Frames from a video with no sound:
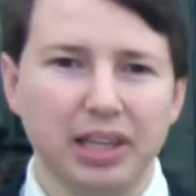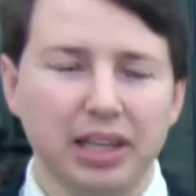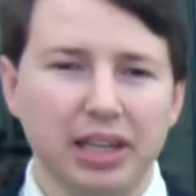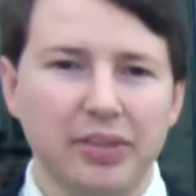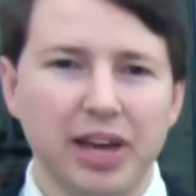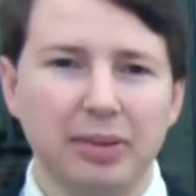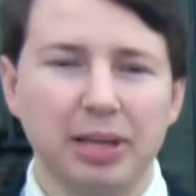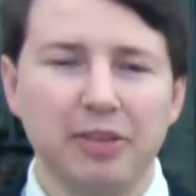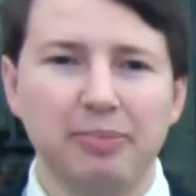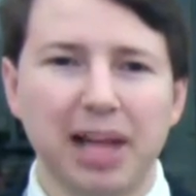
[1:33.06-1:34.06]
A family
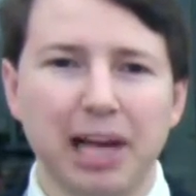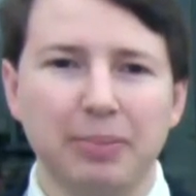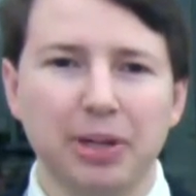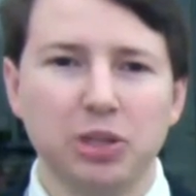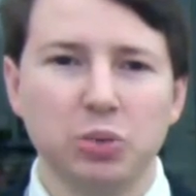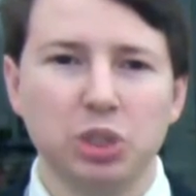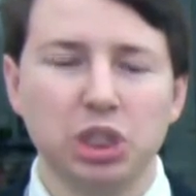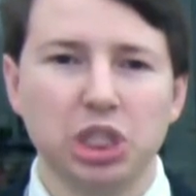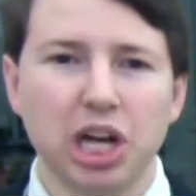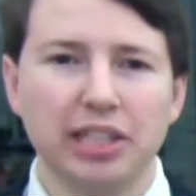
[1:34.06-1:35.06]
of black bears was
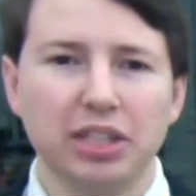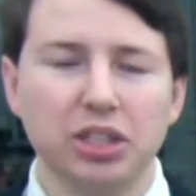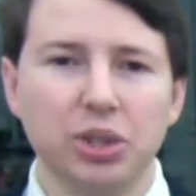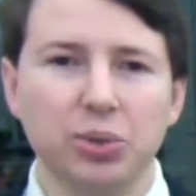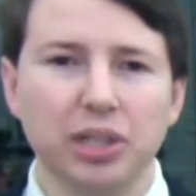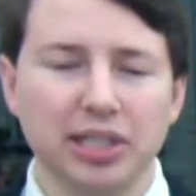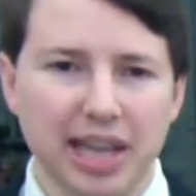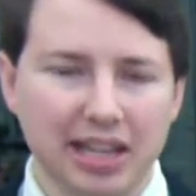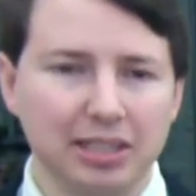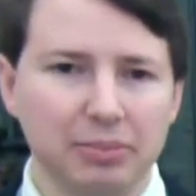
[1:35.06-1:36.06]
shot and killed in
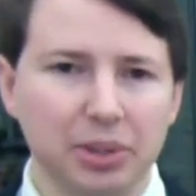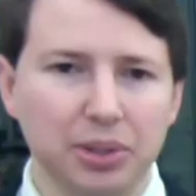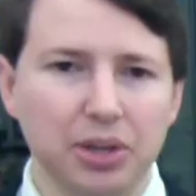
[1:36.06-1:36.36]
Gatlinburg.